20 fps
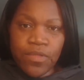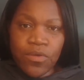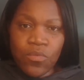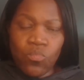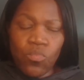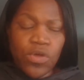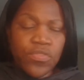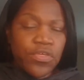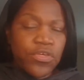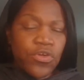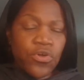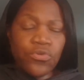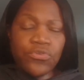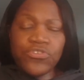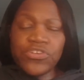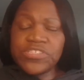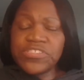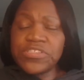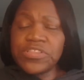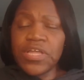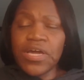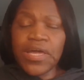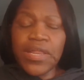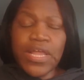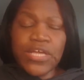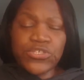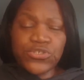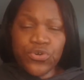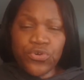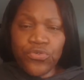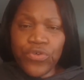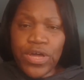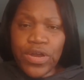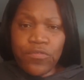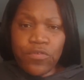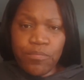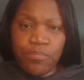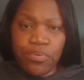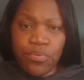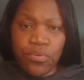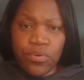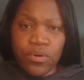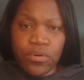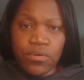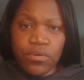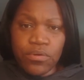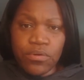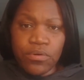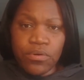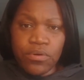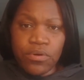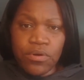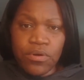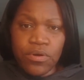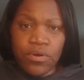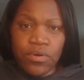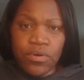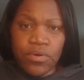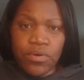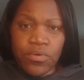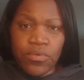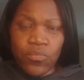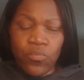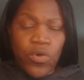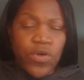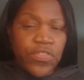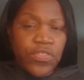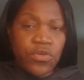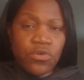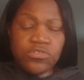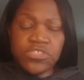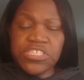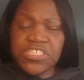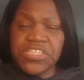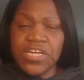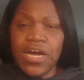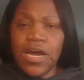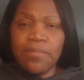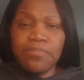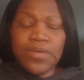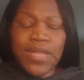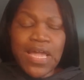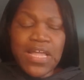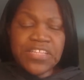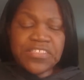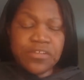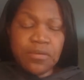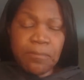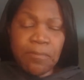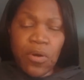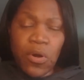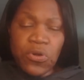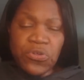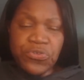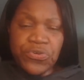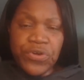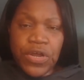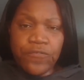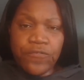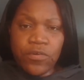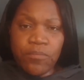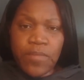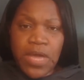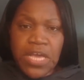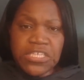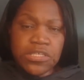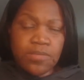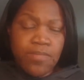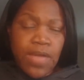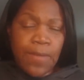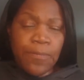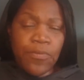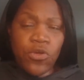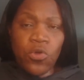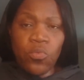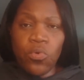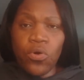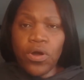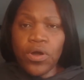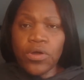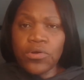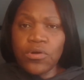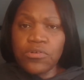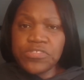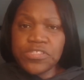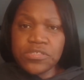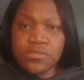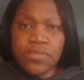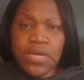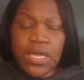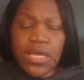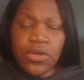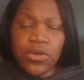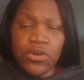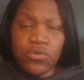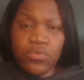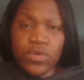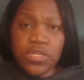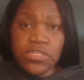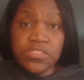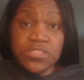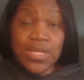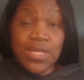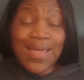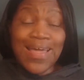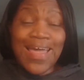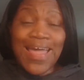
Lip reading: Whether you're just looking at your credit report, whether you just updating some personal information, maybe you're working on some inquiries.